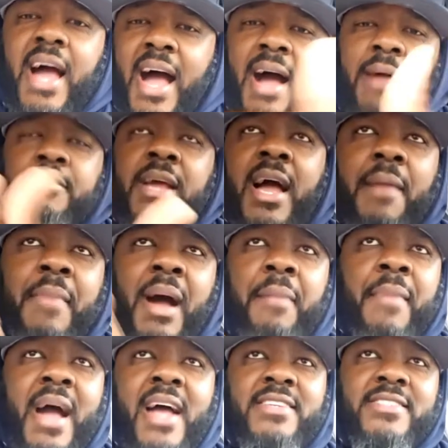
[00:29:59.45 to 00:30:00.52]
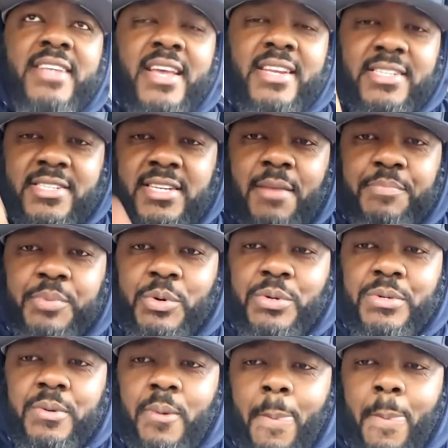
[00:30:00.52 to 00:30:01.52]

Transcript: I'm my mindset is simple.